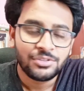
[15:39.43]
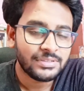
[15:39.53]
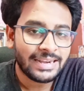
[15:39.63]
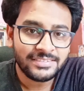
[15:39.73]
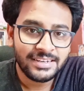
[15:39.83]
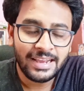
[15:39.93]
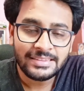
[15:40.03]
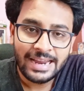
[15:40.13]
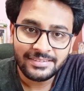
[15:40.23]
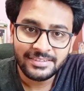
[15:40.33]
so that's it
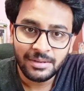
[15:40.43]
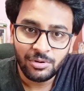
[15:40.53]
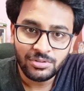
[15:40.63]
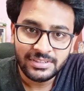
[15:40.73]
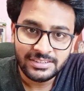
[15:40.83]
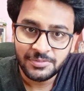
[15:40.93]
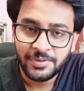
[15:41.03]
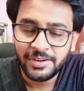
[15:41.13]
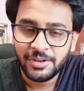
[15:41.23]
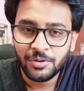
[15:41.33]
guys that's it about this
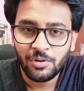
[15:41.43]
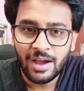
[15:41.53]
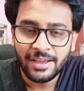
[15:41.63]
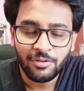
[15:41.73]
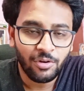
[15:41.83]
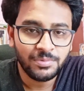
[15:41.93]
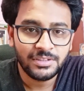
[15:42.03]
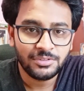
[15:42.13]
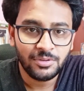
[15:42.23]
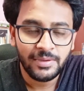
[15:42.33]
video i hope
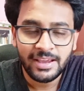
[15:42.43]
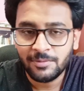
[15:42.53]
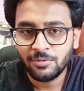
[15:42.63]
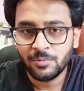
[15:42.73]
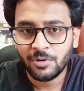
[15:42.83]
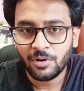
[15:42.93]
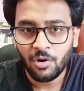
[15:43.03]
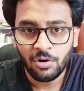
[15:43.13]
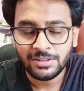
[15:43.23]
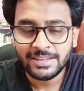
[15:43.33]
this will be helpful for
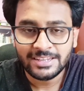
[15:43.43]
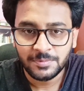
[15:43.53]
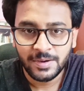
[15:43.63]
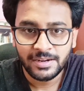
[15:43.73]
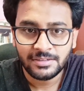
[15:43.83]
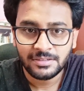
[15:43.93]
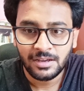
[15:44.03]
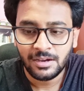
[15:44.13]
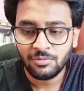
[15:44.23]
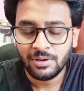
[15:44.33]
all the aspirants
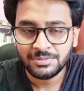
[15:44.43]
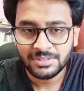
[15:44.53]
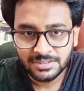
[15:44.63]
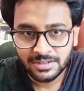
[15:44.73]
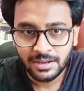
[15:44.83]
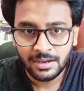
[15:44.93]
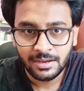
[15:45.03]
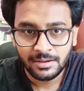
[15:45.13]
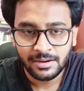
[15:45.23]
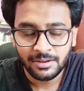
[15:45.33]
uh, who have just
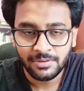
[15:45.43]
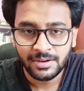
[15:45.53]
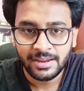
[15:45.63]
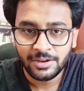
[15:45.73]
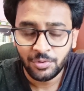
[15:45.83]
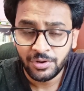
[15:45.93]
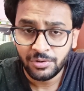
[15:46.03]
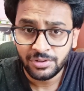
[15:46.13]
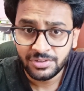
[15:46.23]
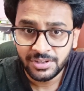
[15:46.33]
uh, given gate
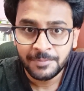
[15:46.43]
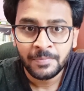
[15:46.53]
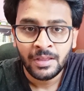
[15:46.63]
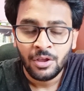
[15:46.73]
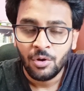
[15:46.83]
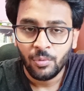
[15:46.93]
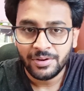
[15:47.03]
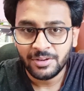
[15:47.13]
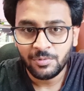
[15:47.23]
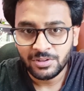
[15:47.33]
2023
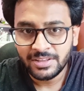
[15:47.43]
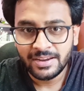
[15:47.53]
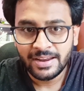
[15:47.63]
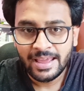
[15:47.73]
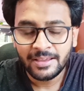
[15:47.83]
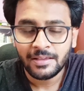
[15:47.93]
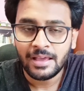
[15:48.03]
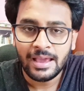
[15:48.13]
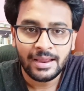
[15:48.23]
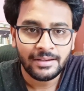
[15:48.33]
waiting for their rank
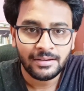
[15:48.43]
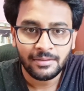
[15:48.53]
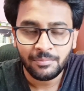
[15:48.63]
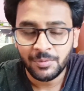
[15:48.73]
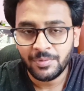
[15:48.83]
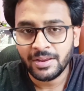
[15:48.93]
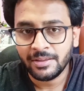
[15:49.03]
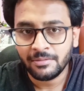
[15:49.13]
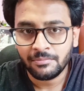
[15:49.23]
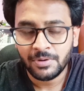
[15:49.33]
and
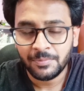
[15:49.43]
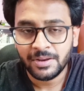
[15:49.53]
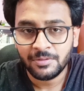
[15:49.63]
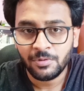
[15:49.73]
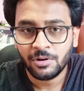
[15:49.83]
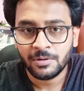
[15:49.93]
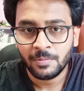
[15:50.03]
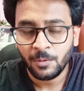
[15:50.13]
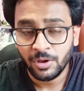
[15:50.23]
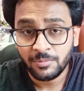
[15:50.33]
preparing preparing for
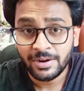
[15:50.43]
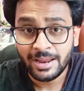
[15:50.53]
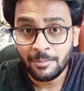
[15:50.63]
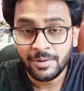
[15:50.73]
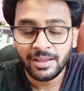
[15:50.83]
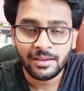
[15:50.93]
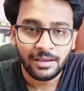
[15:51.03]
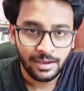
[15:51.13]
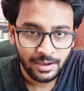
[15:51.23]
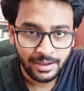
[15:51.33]
going for mtech
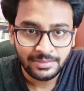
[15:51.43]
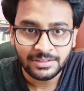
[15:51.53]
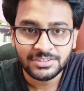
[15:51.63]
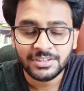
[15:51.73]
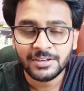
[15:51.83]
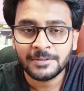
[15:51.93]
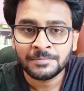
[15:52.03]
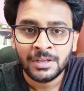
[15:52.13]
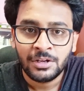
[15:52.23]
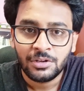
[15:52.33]
uh, this year
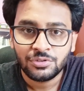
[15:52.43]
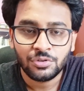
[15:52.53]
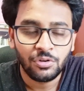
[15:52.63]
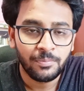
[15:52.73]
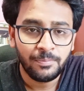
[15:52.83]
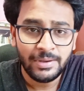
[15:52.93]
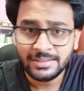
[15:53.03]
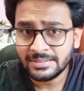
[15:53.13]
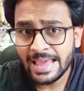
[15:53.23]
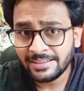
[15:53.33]
so
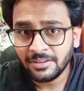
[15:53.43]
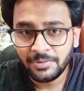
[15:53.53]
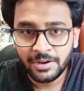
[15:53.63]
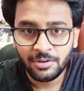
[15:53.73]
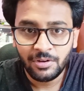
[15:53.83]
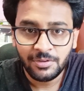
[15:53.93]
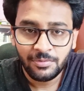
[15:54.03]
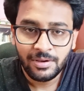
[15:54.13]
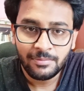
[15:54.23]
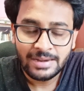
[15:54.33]
please like the video
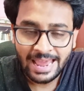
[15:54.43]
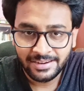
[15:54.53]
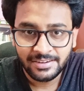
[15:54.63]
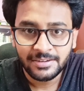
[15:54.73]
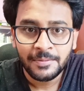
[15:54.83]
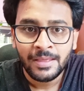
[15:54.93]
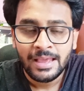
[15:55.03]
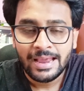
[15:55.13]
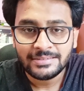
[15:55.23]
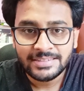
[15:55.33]
if you have liked it
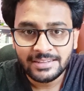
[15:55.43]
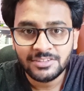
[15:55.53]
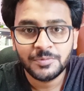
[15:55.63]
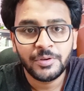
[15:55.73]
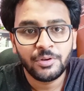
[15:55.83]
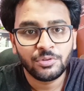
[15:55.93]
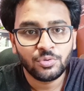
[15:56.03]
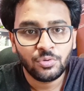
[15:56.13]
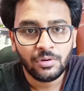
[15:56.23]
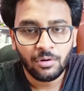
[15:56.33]
and share this video
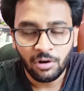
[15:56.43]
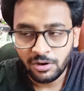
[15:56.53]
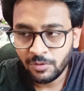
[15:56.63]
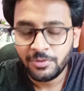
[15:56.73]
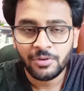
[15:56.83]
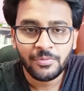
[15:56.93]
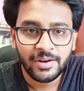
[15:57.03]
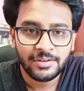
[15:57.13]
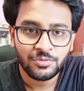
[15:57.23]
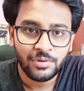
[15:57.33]
to all of your
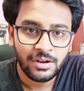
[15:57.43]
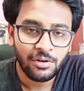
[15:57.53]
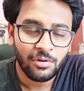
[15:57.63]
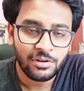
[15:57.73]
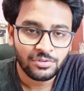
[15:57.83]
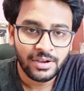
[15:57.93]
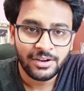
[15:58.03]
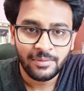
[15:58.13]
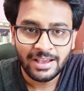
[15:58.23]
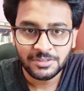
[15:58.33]
friends who are also
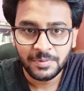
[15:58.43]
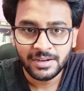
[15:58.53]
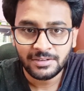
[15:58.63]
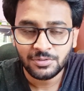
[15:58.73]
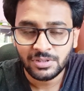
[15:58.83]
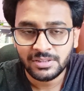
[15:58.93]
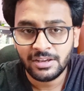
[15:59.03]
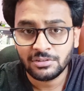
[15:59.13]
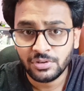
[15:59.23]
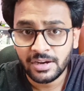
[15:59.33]
kind of aspirants so that
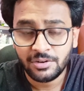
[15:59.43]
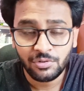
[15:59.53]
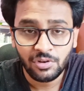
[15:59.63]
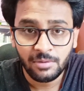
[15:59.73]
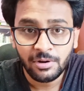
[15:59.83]
they also get to know